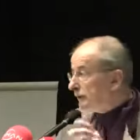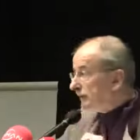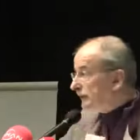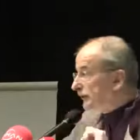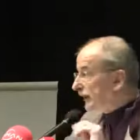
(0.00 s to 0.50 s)

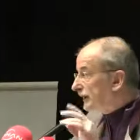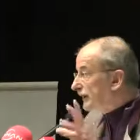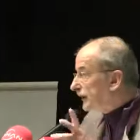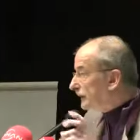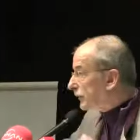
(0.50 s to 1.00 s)
choose between
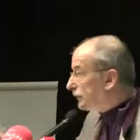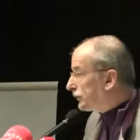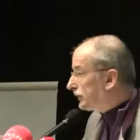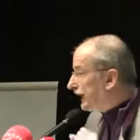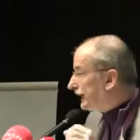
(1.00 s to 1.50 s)
Chinese and
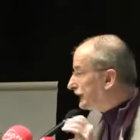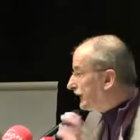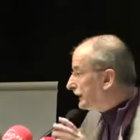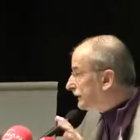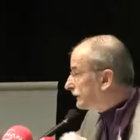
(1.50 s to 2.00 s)
Russian
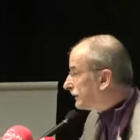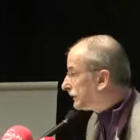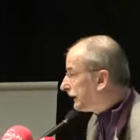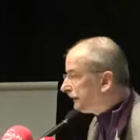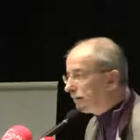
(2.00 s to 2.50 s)
as second or
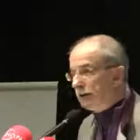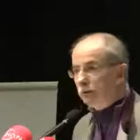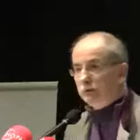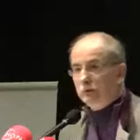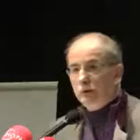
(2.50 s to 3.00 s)
third
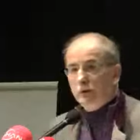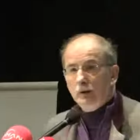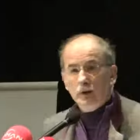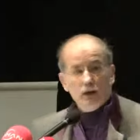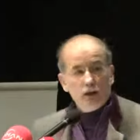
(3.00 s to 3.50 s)
language.
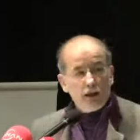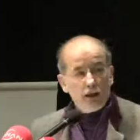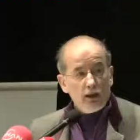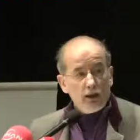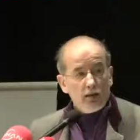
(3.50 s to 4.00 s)

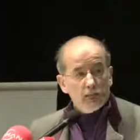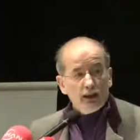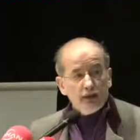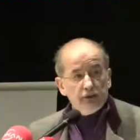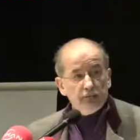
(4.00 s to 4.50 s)

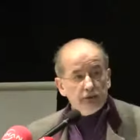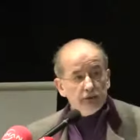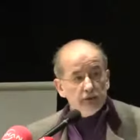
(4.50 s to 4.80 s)
In Belgium,